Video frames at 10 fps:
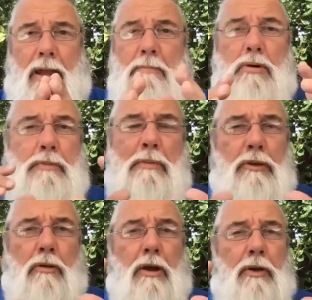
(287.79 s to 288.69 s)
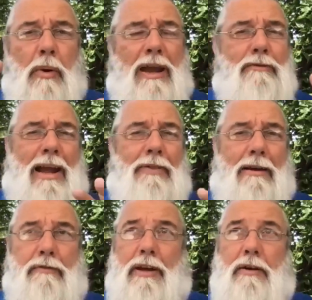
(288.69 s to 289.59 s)
And most people don't know their way around
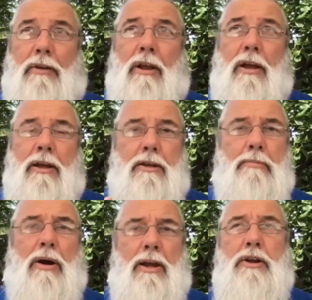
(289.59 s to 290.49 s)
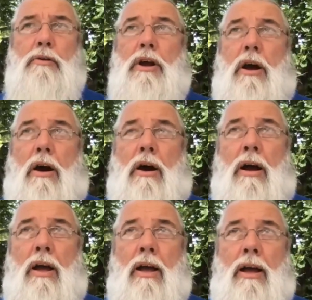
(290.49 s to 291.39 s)
that vehicle. You buy a new
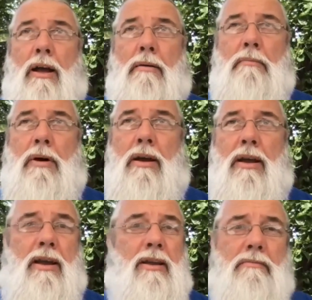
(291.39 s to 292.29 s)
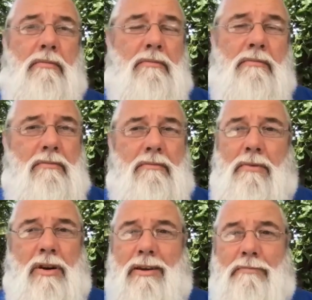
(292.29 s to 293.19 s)
car, my
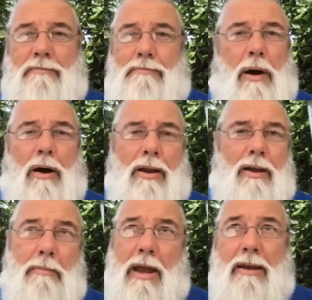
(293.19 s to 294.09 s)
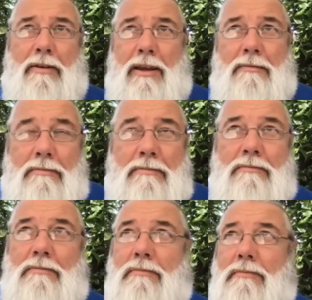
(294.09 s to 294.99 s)
my partner, Mary,
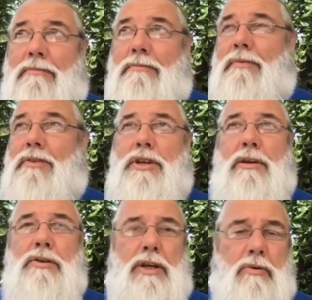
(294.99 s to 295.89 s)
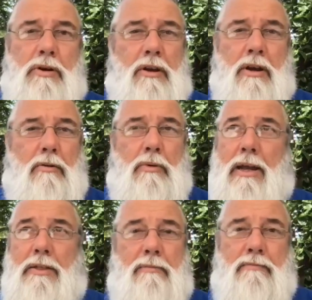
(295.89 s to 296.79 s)
she wouldn't know
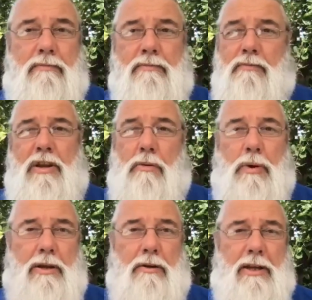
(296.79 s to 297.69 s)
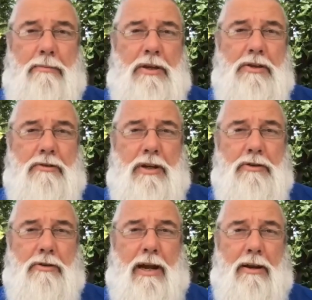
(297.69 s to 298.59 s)
where the rear window demister
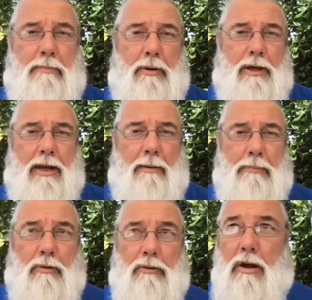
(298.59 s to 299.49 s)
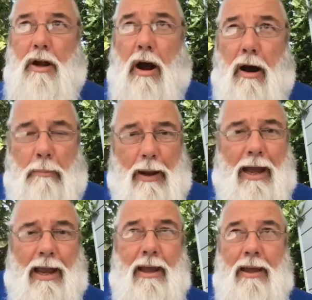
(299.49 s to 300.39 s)
is or how to plug in Apple CarPlay